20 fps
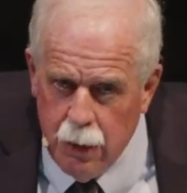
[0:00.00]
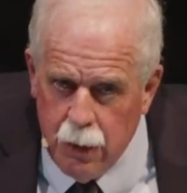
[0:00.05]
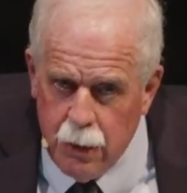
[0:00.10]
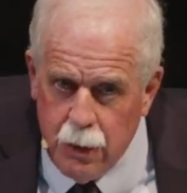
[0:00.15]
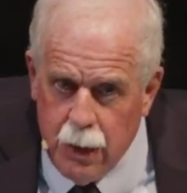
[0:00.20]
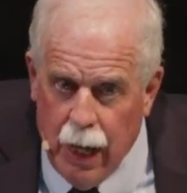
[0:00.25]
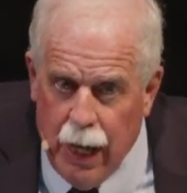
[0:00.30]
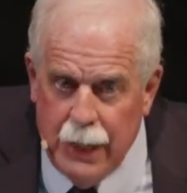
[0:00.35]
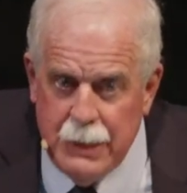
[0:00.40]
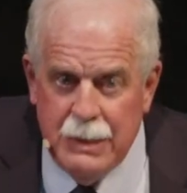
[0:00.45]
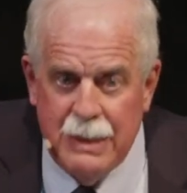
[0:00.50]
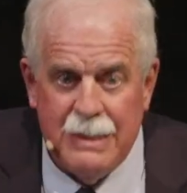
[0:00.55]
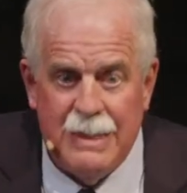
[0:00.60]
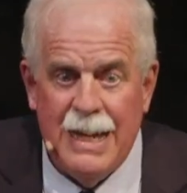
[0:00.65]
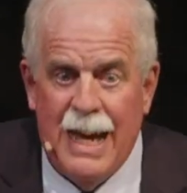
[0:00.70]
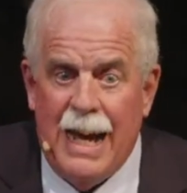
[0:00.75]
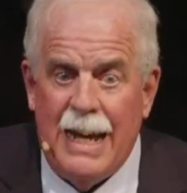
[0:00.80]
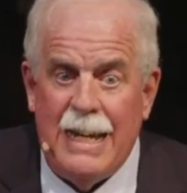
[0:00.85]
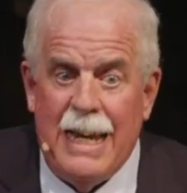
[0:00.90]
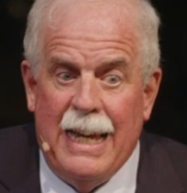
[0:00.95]
God does
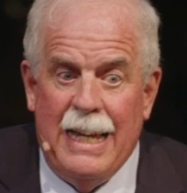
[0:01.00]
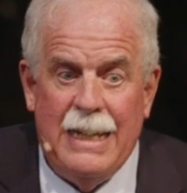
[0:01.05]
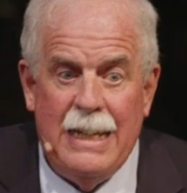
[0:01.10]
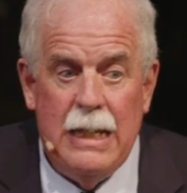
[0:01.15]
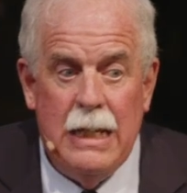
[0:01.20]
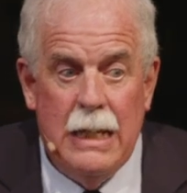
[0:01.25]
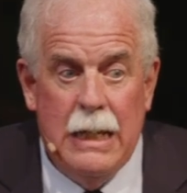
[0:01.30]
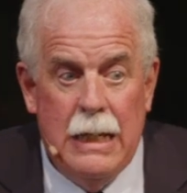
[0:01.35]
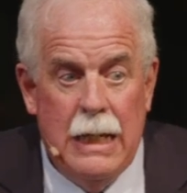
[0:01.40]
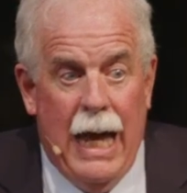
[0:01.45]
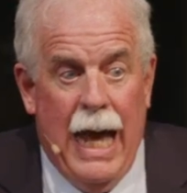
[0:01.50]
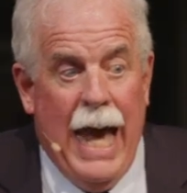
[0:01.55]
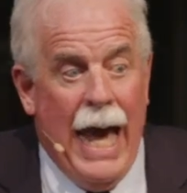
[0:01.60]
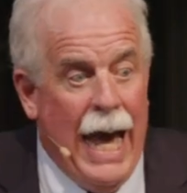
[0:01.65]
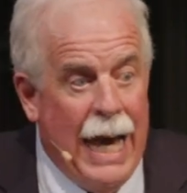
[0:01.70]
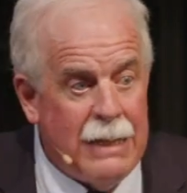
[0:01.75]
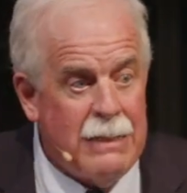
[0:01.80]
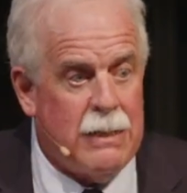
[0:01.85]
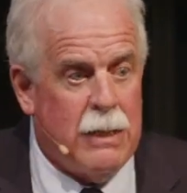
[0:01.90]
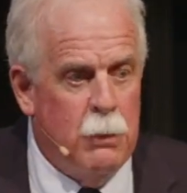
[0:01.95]
not
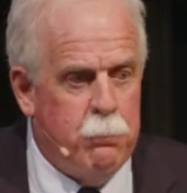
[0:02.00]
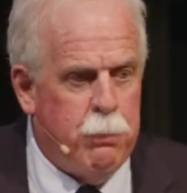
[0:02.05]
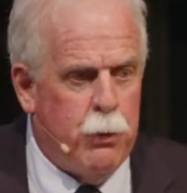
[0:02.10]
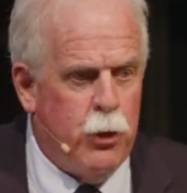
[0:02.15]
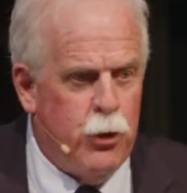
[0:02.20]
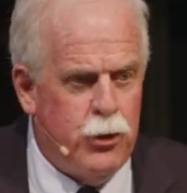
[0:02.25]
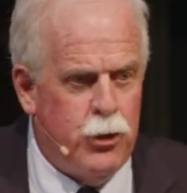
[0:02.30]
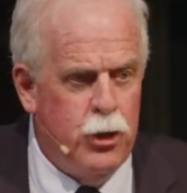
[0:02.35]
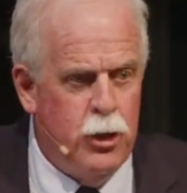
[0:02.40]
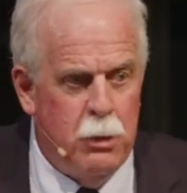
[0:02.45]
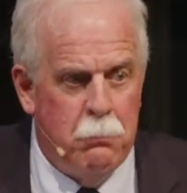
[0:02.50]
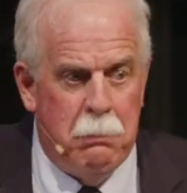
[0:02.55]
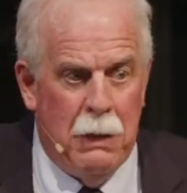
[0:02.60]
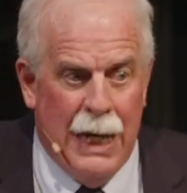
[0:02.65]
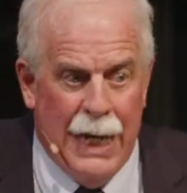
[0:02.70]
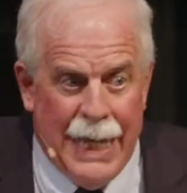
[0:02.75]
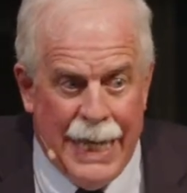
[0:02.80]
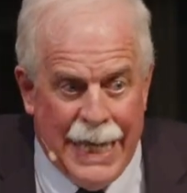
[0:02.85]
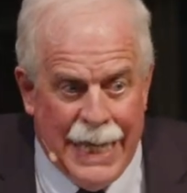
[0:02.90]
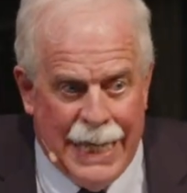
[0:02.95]
ask a person to
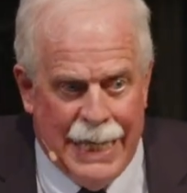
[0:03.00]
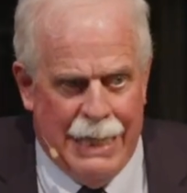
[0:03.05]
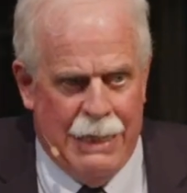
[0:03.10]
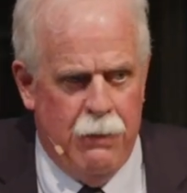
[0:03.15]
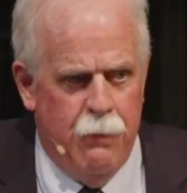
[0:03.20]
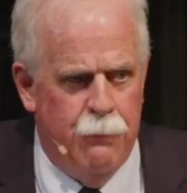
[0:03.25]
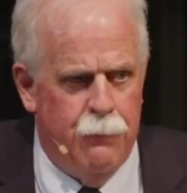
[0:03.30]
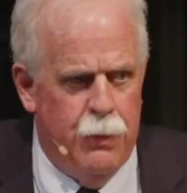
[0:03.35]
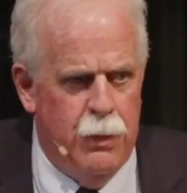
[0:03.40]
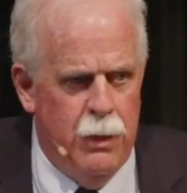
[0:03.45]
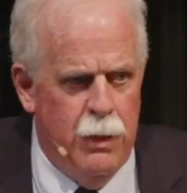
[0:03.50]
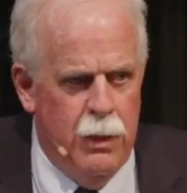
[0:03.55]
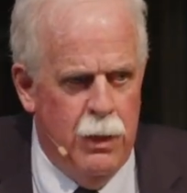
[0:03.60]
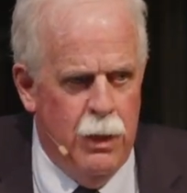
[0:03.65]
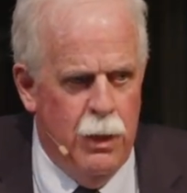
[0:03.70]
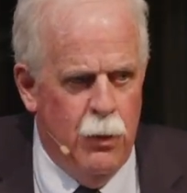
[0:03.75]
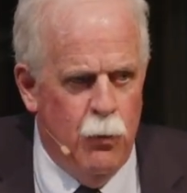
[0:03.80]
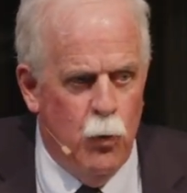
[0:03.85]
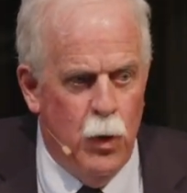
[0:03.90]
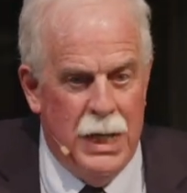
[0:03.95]
believe
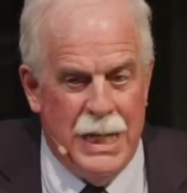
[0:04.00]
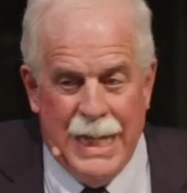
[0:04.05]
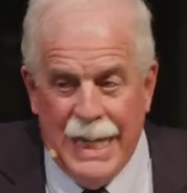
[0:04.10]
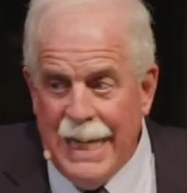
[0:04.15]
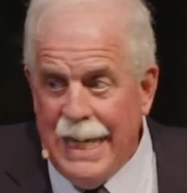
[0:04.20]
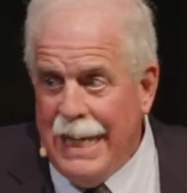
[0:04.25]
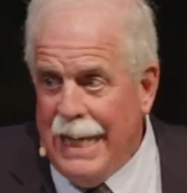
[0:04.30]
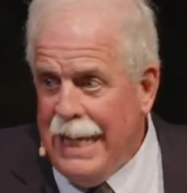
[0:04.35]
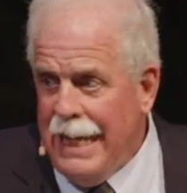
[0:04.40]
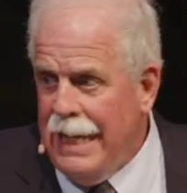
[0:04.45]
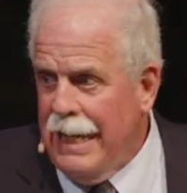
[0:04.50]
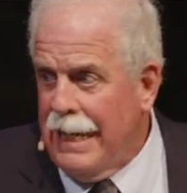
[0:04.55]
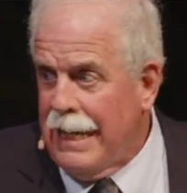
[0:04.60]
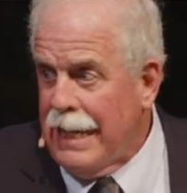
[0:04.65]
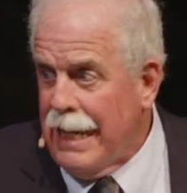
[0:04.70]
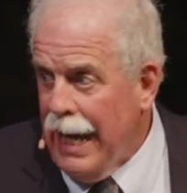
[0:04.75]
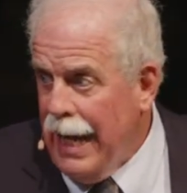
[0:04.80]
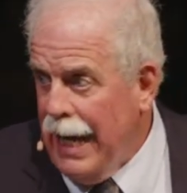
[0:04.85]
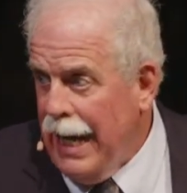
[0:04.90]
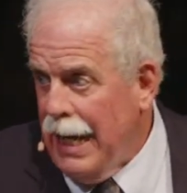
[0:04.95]
what he,
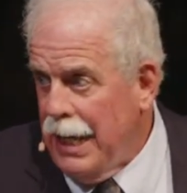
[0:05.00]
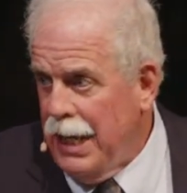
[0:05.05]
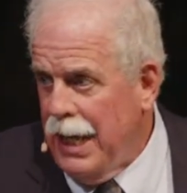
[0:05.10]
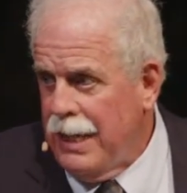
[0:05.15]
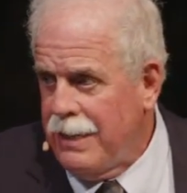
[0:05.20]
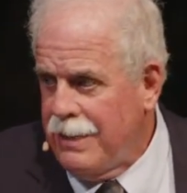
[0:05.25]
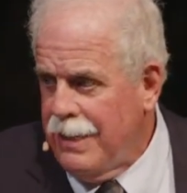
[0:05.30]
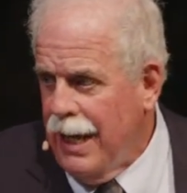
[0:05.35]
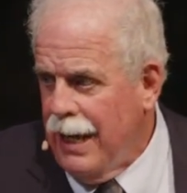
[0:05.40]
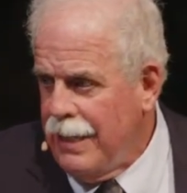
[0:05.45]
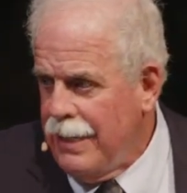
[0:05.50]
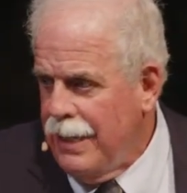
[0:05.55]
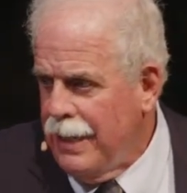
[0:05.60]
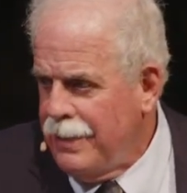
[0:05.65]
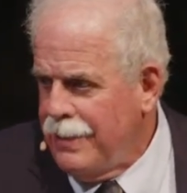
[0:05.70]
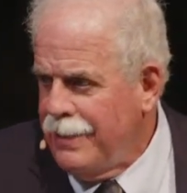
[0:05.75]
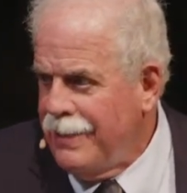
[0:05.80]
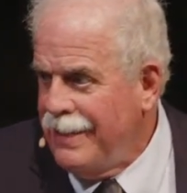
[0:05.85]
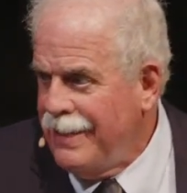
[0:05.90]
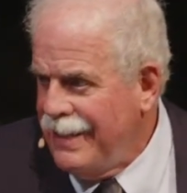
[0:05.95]
God, has not
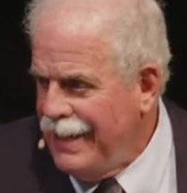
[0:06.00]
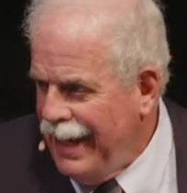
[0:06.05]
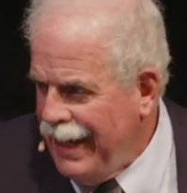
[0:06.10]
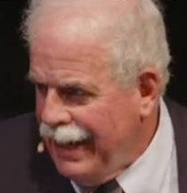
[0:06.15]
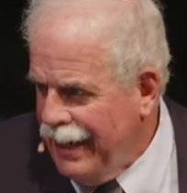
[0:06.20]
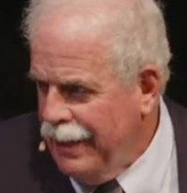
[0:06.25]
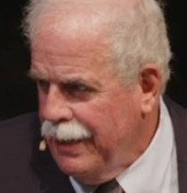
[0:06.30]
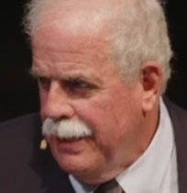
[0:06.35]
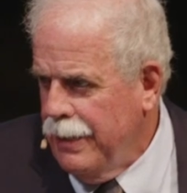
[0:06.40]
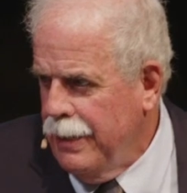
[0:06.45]
yet said.